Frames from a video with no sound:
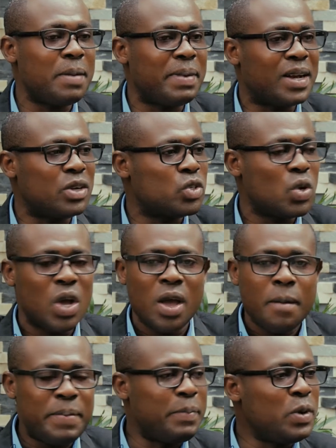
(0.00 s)
because
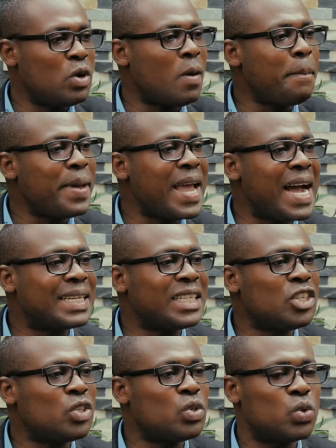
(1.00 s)
people don't pay
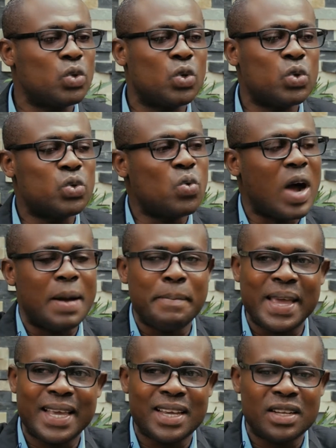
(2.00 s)
attention to those who are
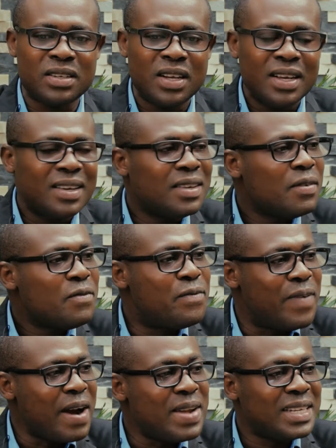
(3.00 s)
making
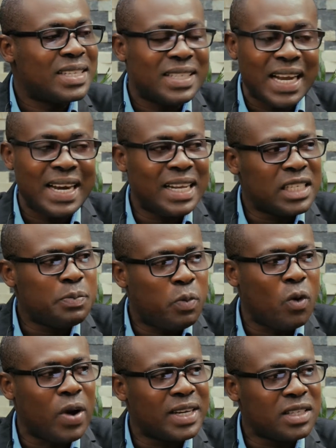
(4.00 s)
very salient
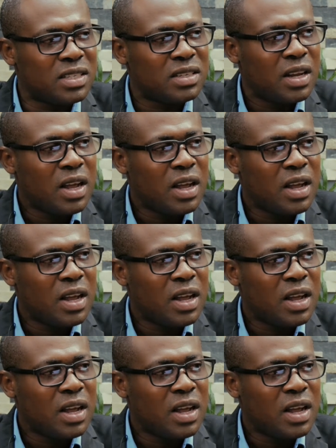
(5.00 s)
points